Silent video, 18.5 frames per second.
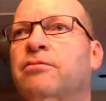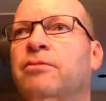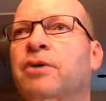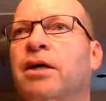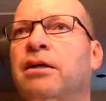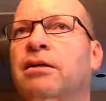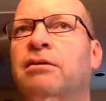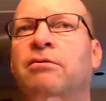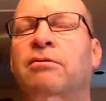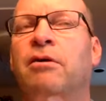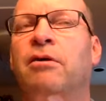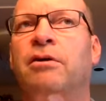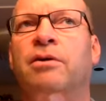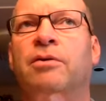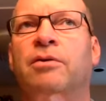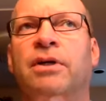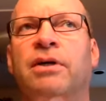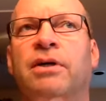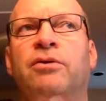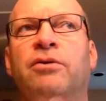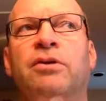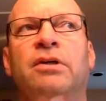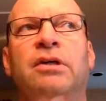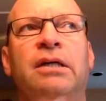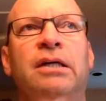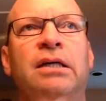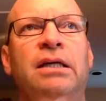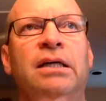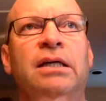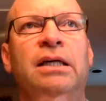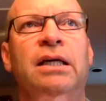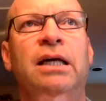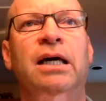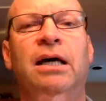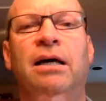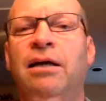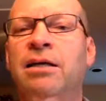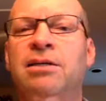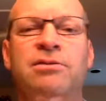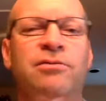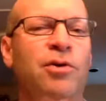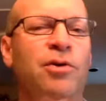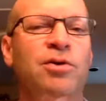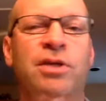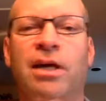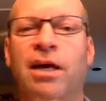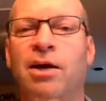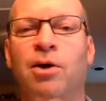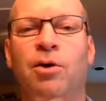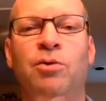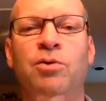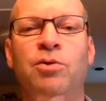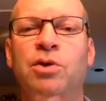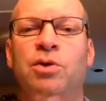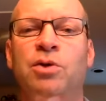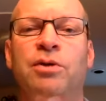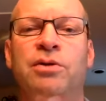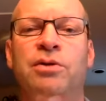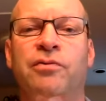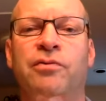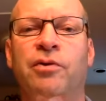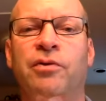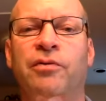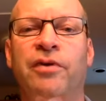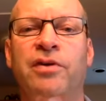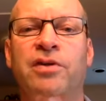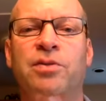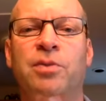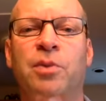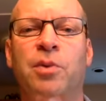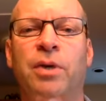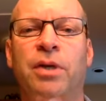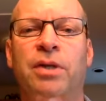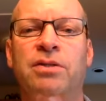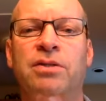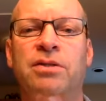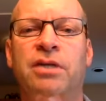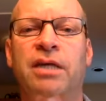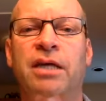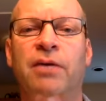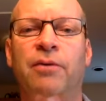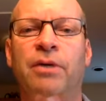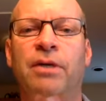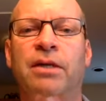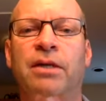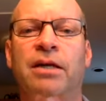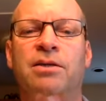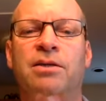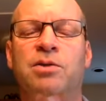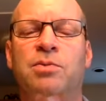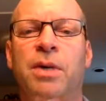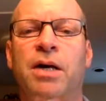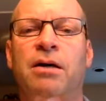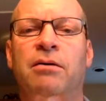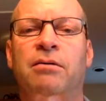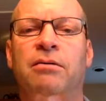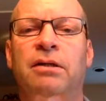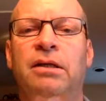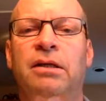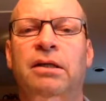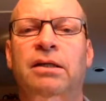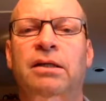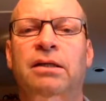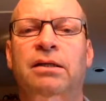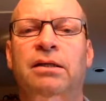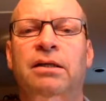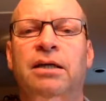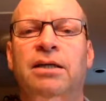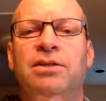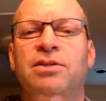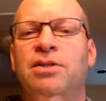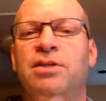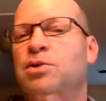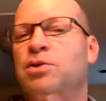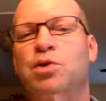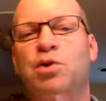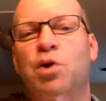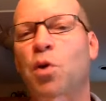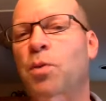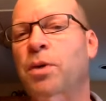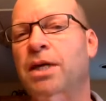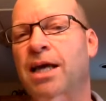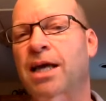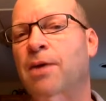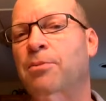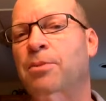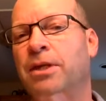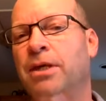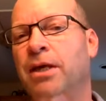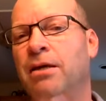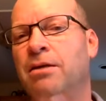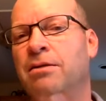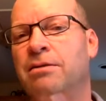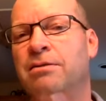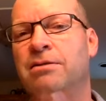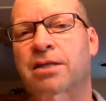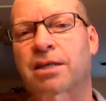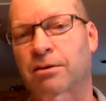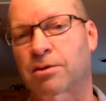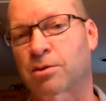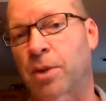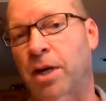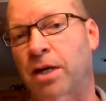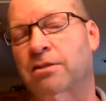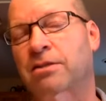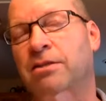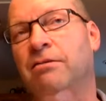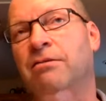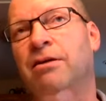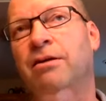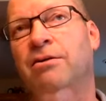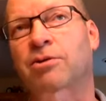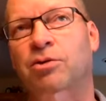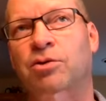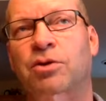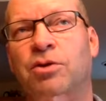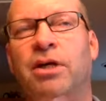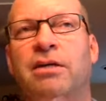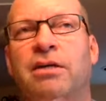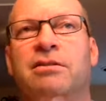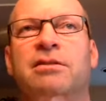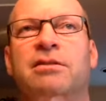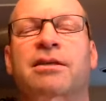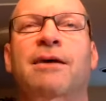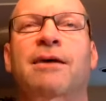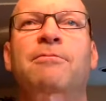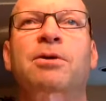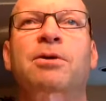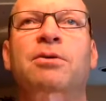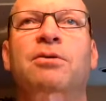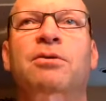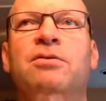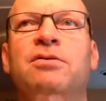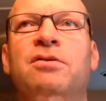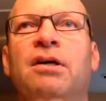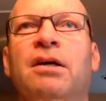cutting the lawn or whatever, uh, that's the first thing I go to is fruit and vegetable rinse to get rid of that smell. It just has so many applications. Kills bacteria, neutralizes chemicals.